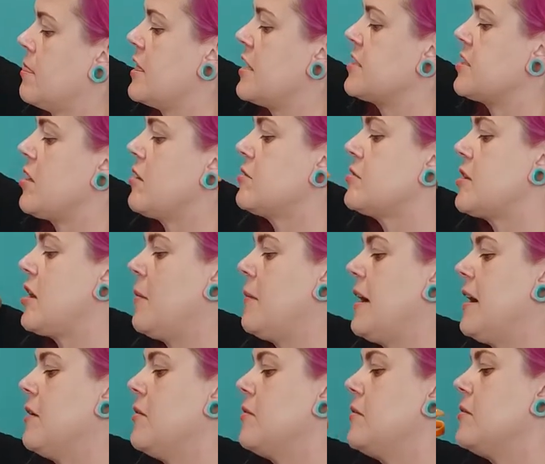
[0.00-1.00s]
Tongues come
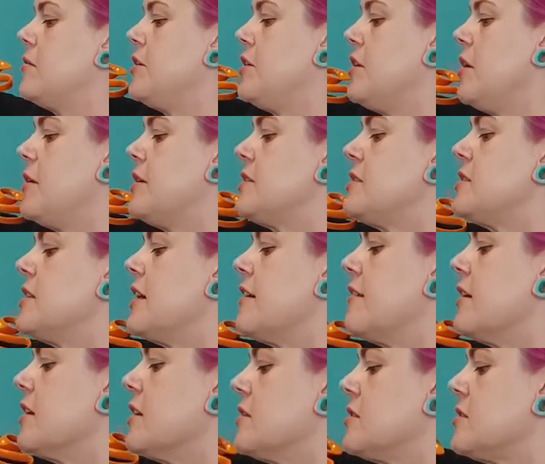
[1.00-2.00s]
out, you know it's
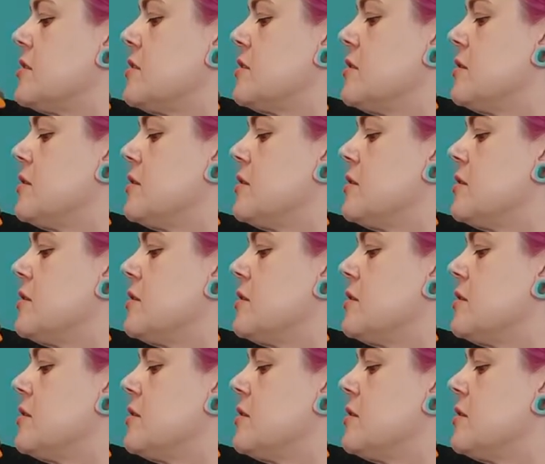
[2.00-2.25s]
serious.